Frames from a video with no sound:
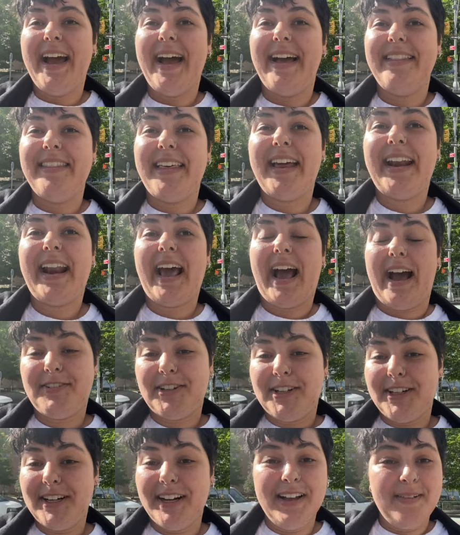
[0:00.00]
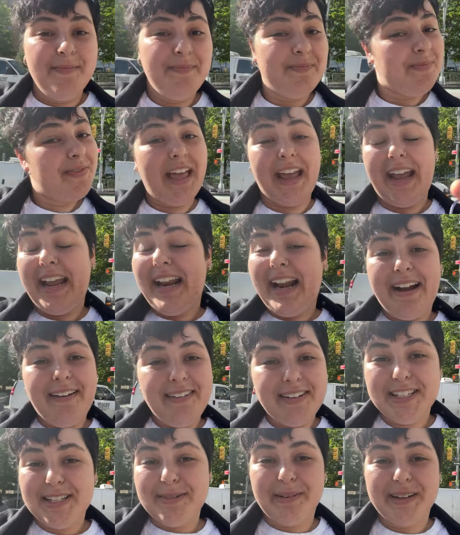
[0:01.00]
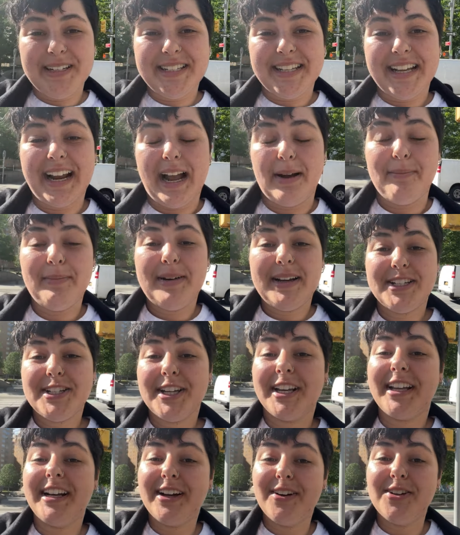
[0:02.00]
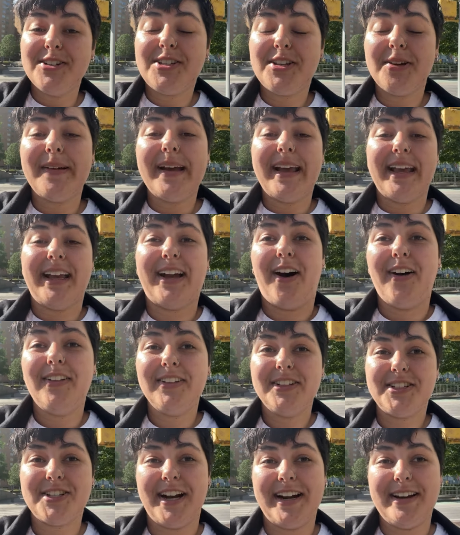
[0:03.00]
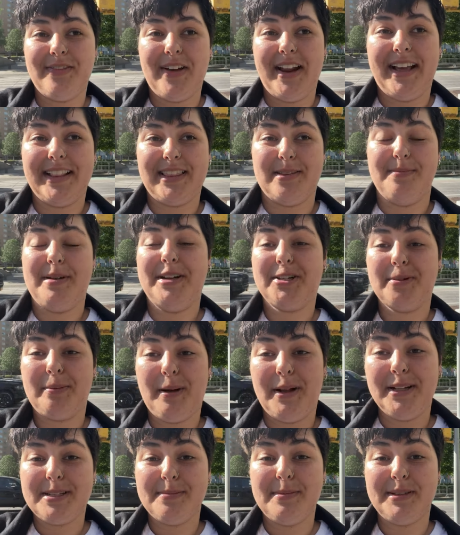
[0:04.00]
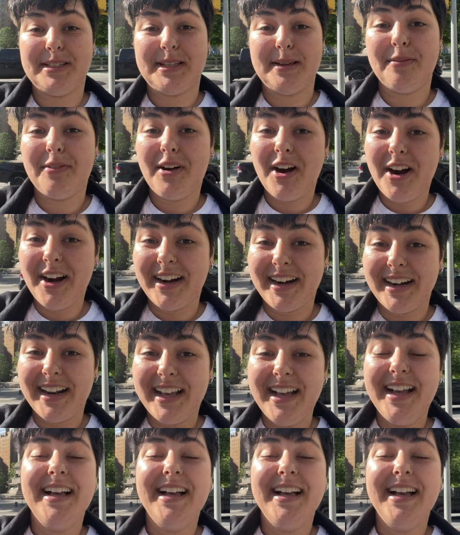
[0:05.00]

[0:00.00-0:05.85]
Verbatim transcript: And then after the eight hours of printing, I'm actually gonna go to a college night event at the Metropolitan Museum of Art.